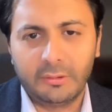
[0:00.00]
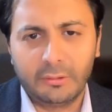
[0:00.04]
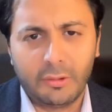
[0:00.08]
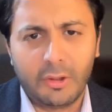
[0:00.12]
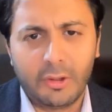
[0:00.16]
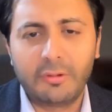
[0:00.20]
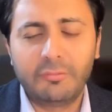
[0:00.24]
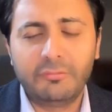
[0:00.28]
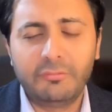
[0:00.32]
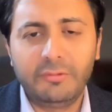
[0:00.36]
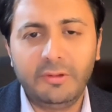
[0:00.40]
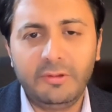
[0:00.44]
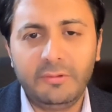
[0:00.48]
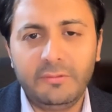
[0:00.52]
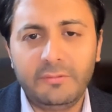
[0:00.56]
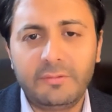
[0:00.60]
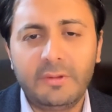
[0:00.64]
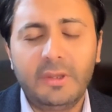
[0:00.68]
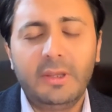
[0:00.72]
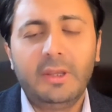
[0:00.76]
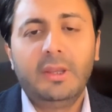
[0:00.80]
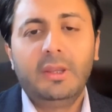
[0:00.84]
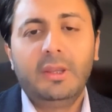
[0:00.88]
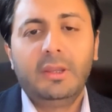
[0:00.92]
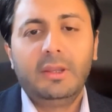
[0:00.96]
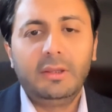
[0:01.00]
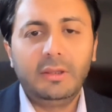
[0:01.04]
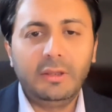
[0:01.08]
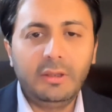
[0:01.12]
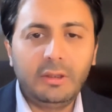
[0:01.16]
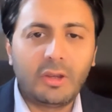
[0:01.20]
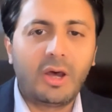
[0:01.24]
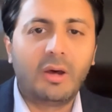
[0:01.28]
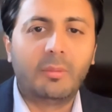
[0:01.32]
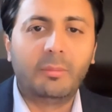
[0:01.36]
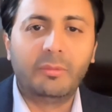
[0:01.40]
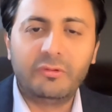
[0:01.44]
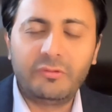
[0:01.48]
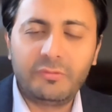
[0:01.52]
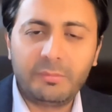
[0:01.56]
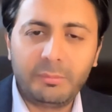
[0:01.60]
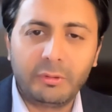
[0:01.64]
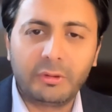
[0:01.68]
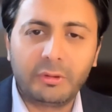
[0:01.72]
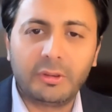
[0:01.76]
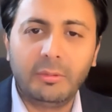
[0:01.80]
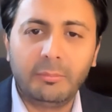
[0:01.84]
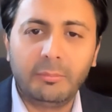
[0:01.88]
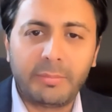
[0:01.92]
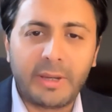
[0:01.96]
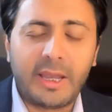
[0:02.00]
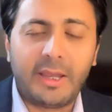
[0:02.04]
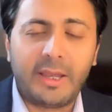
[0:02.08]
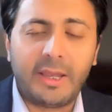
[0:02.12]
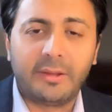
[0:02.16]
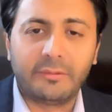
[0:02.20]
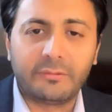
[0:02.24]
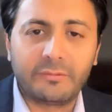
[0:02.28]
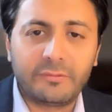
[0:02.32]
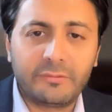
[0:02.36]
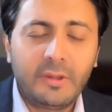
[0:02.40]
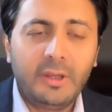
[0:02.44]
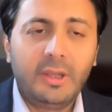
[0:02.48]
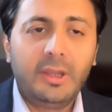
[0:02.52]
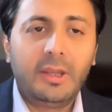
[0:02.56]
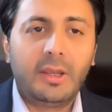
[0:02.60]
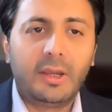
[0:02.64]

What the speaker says: a lot of these e-commerce booking paths,